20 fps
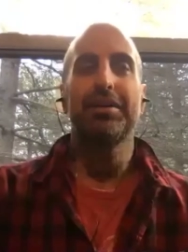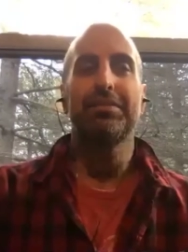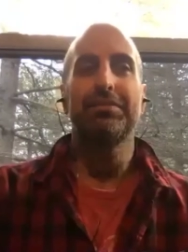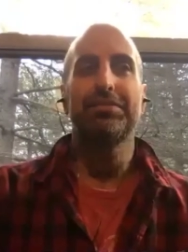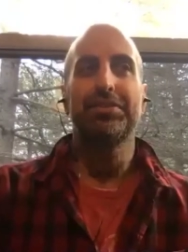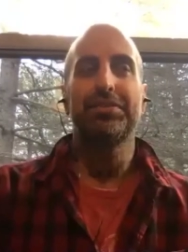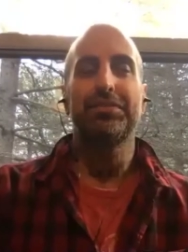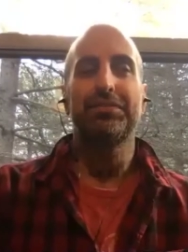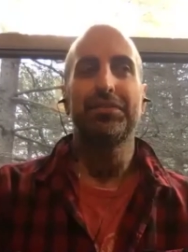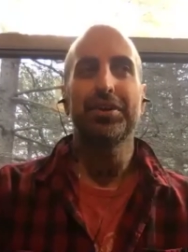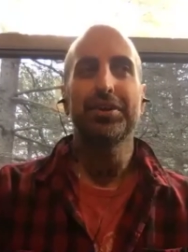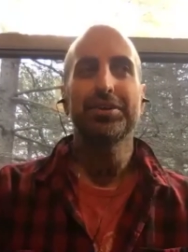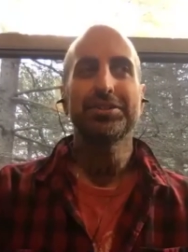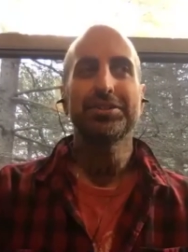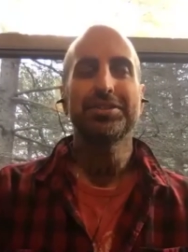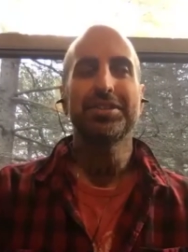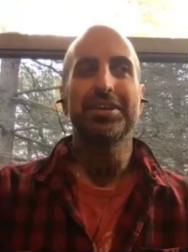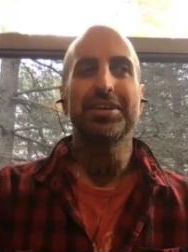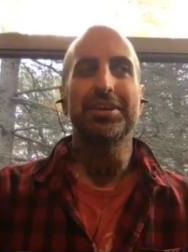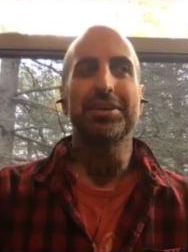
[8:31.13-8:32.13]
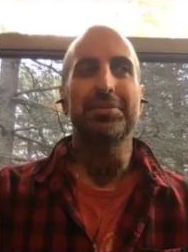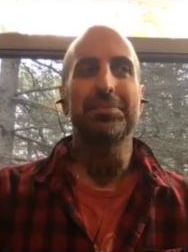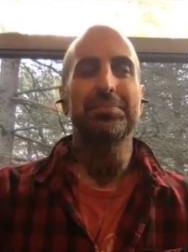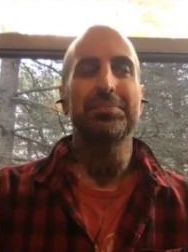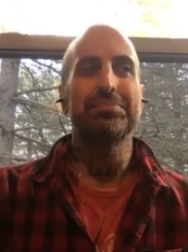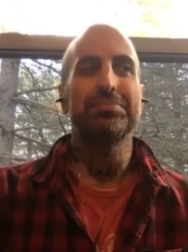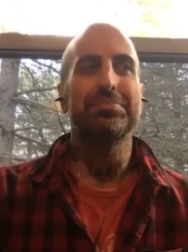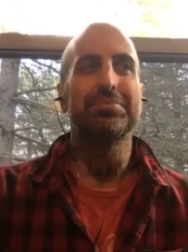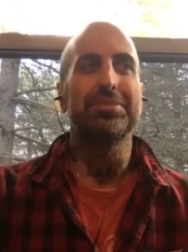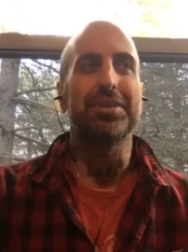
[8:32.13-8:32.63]
The first thing
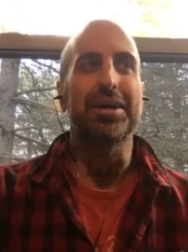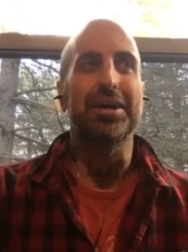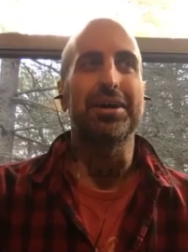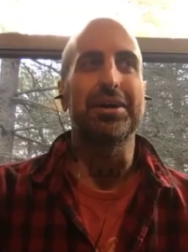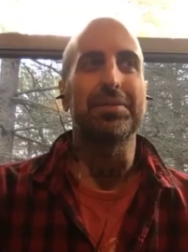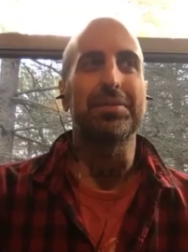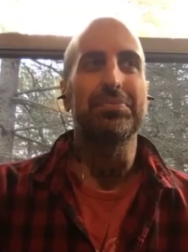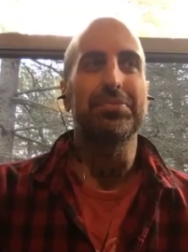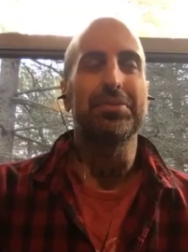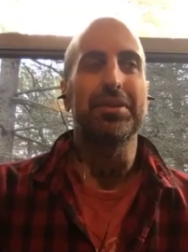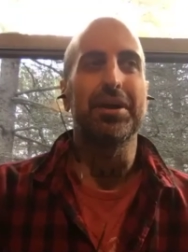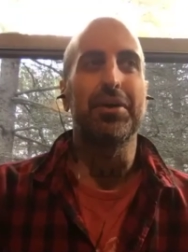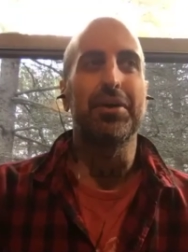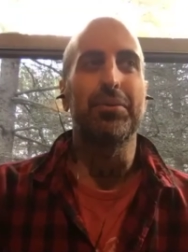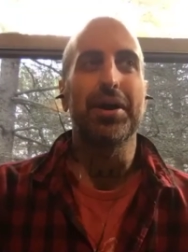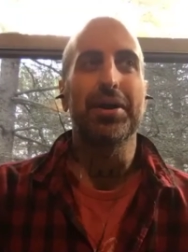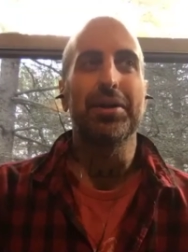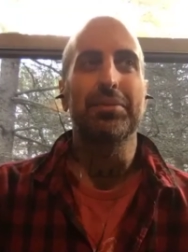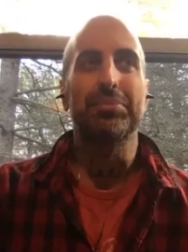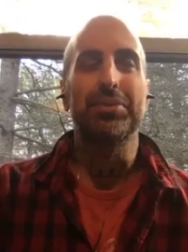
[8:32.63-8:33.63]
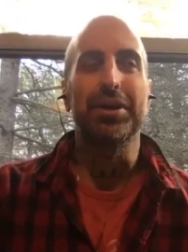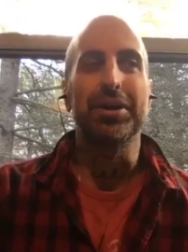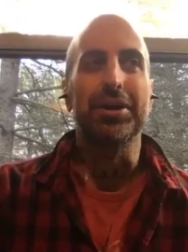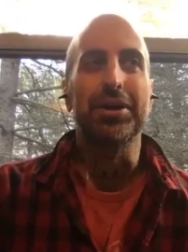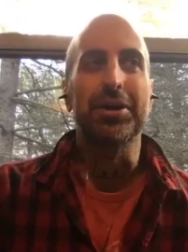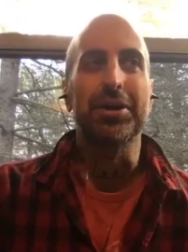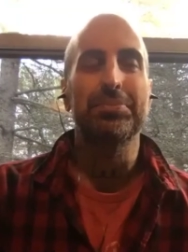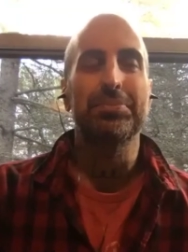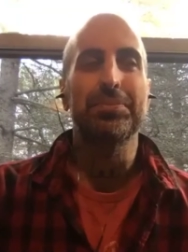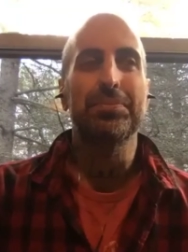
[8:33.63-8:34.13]
that I want to bring
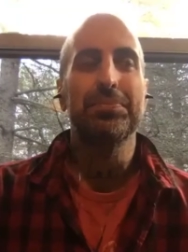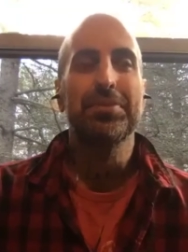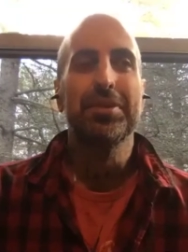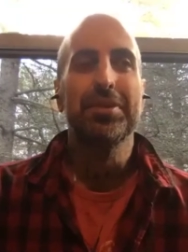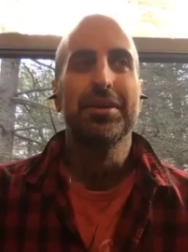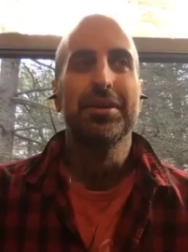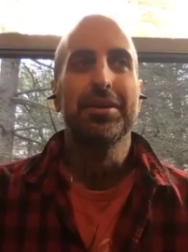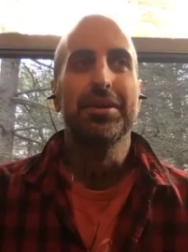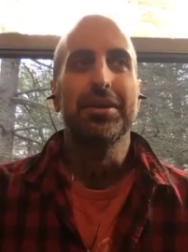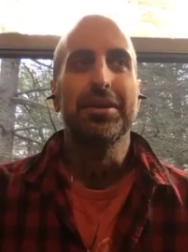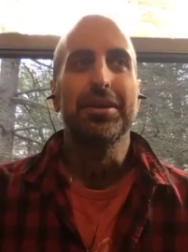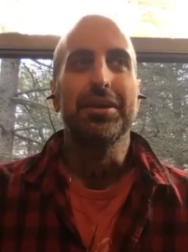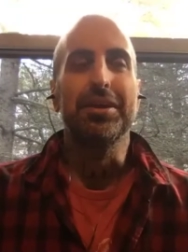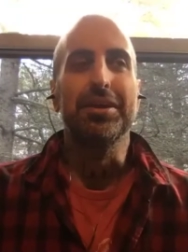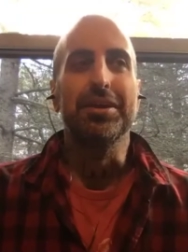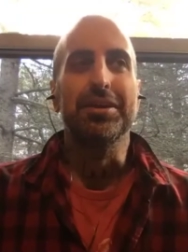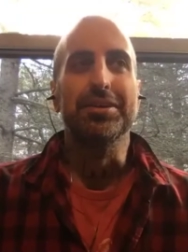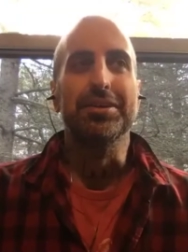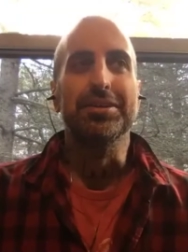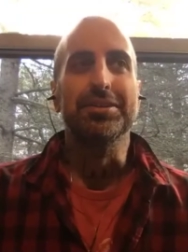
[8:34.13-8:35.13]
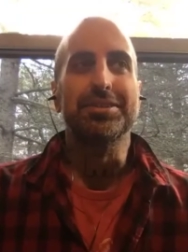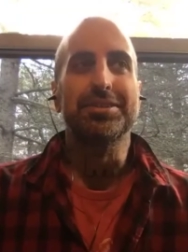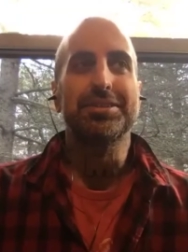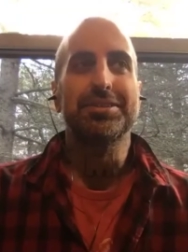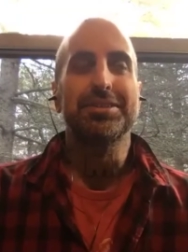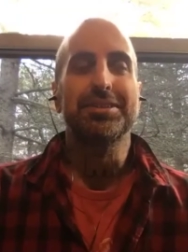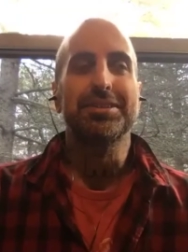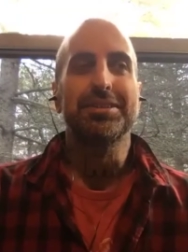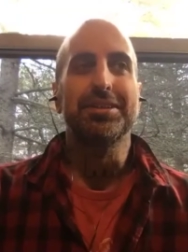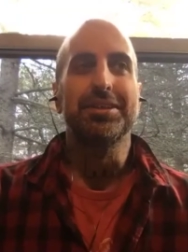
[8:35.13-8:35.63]
up is
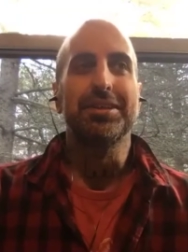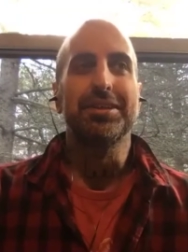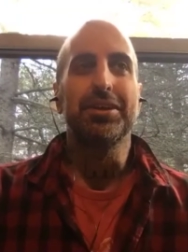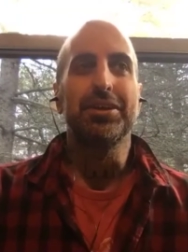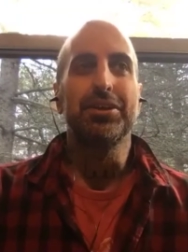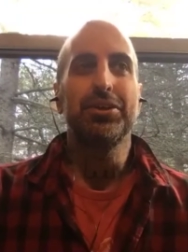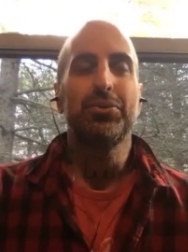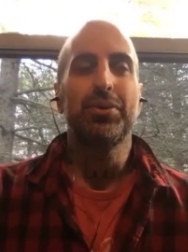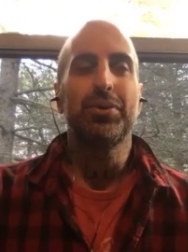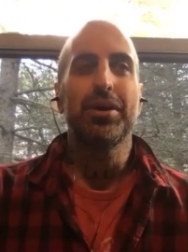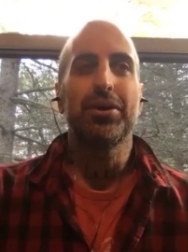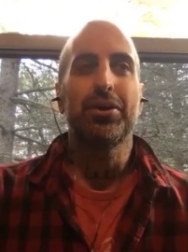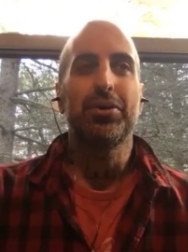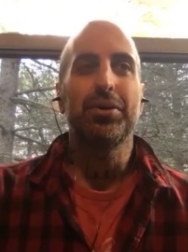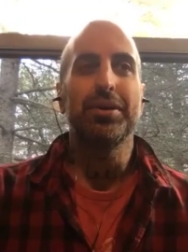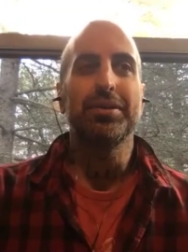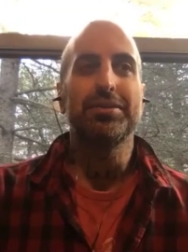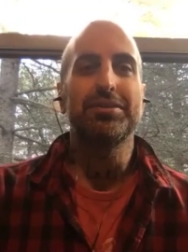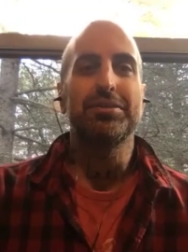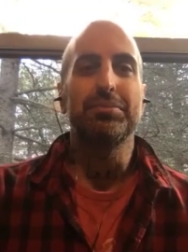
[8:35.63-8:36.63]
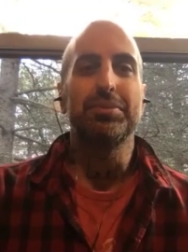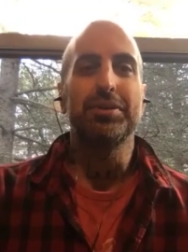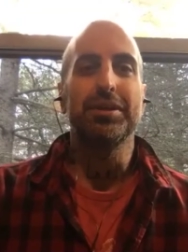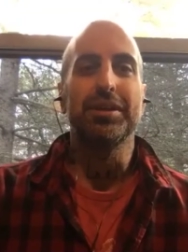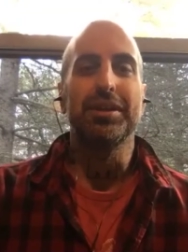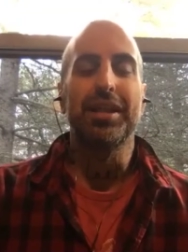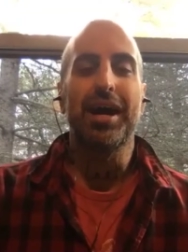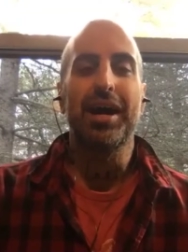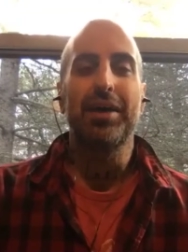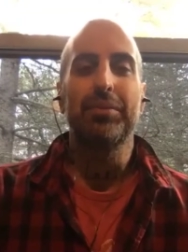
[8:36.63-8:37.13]
you are going to be a
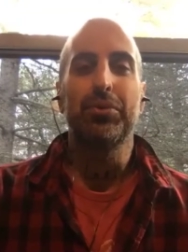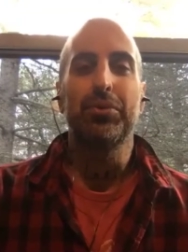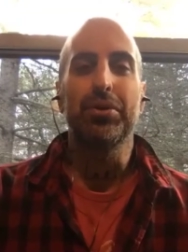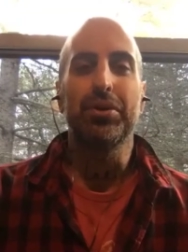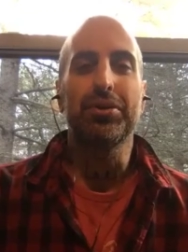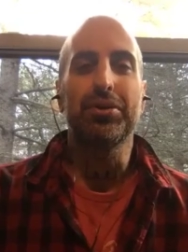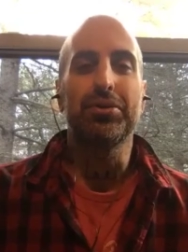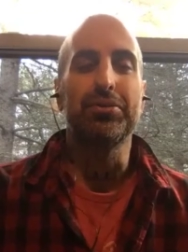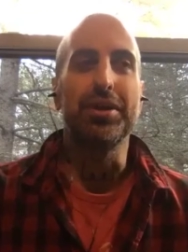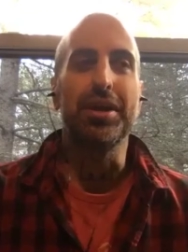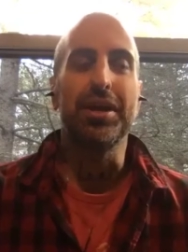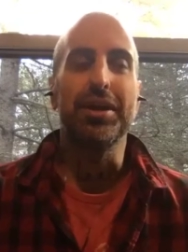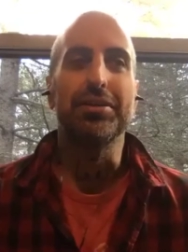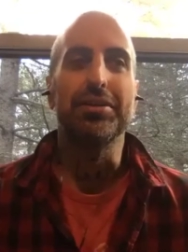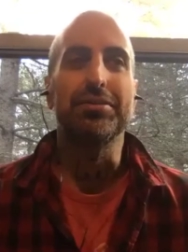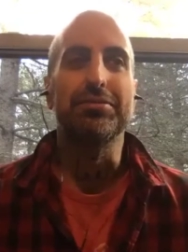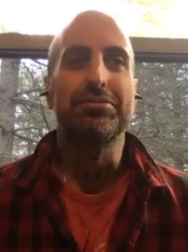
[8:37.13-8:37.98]
lot more creative